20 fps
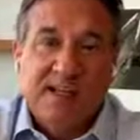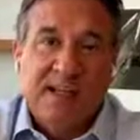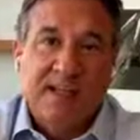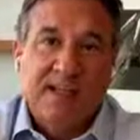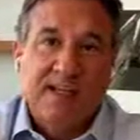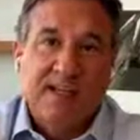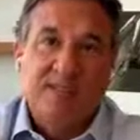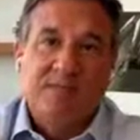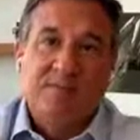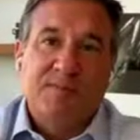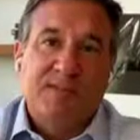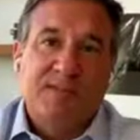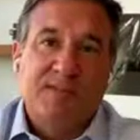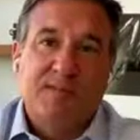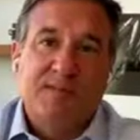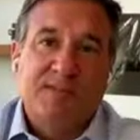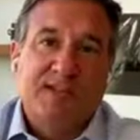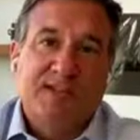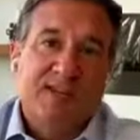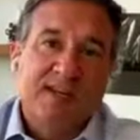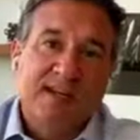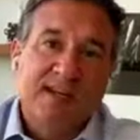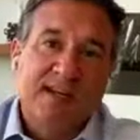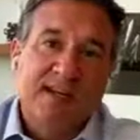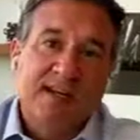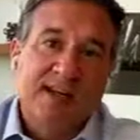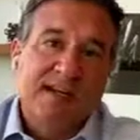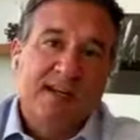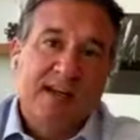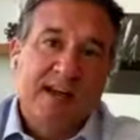And machine
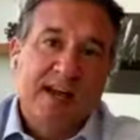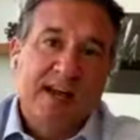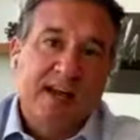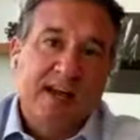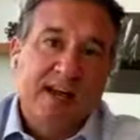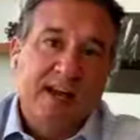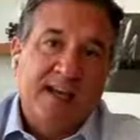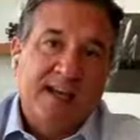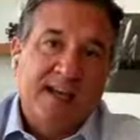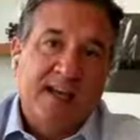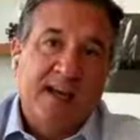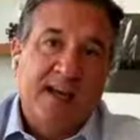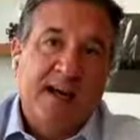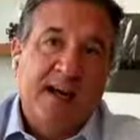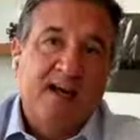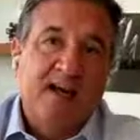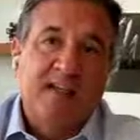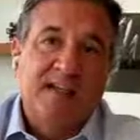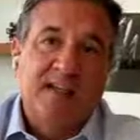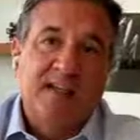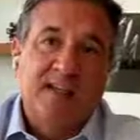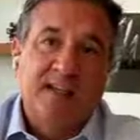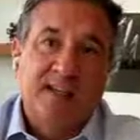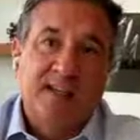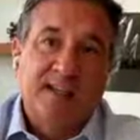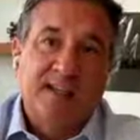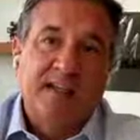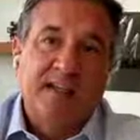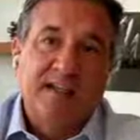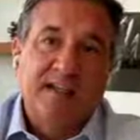learning and AI
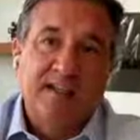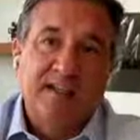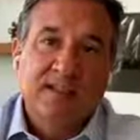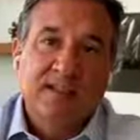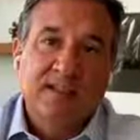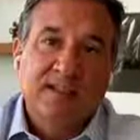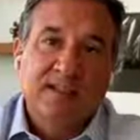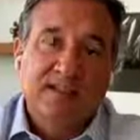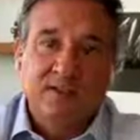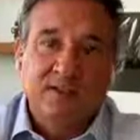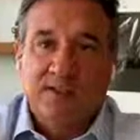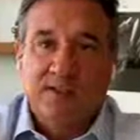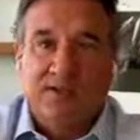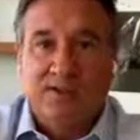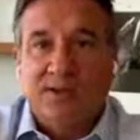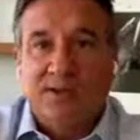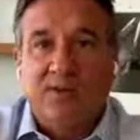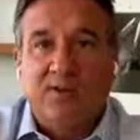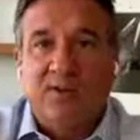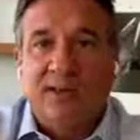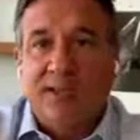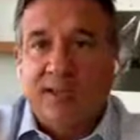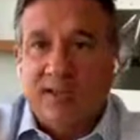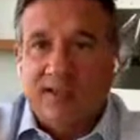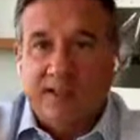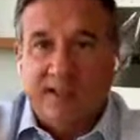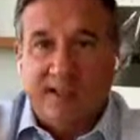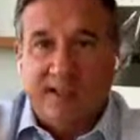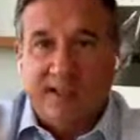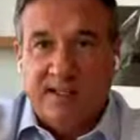inherently learn slowly
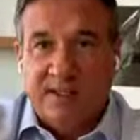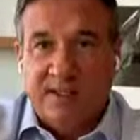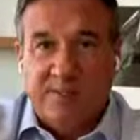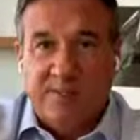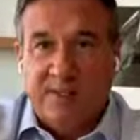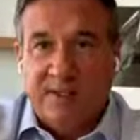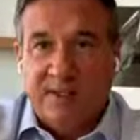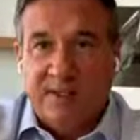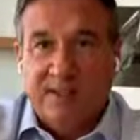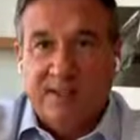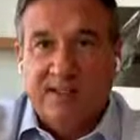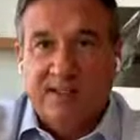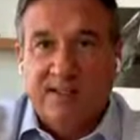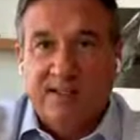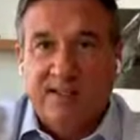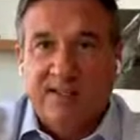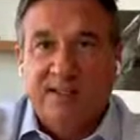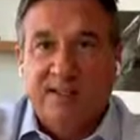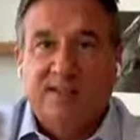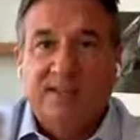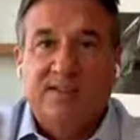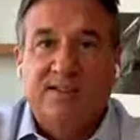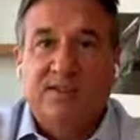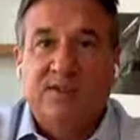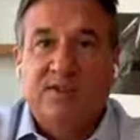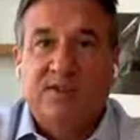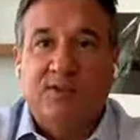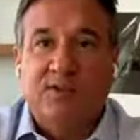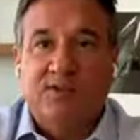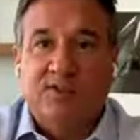at this point.
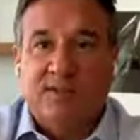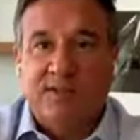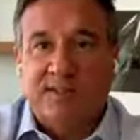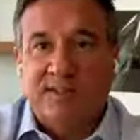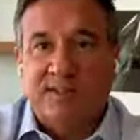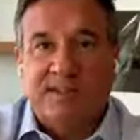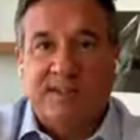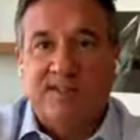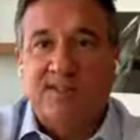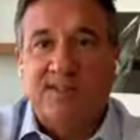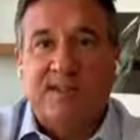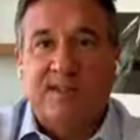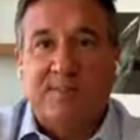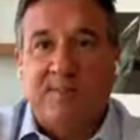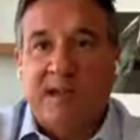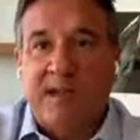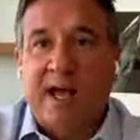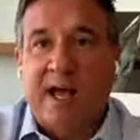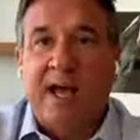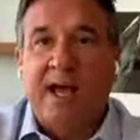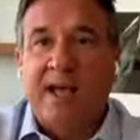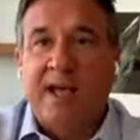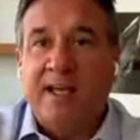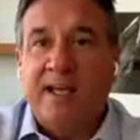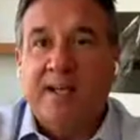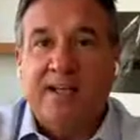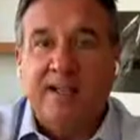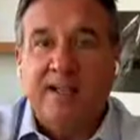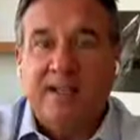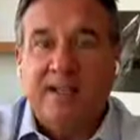So there's still some lag
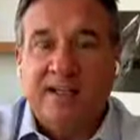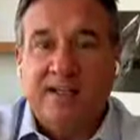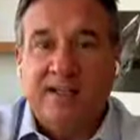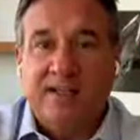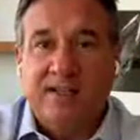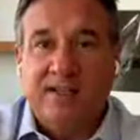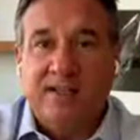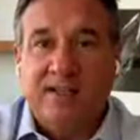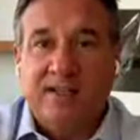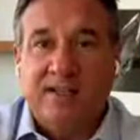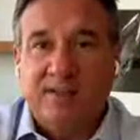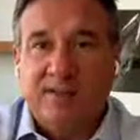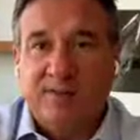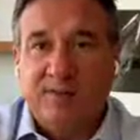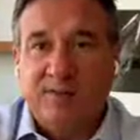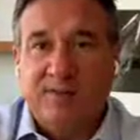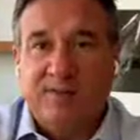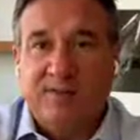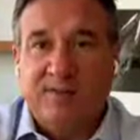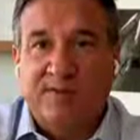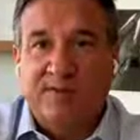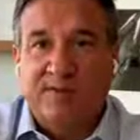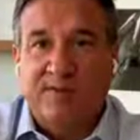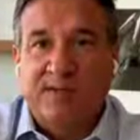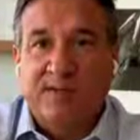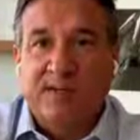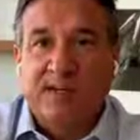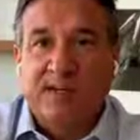in terms of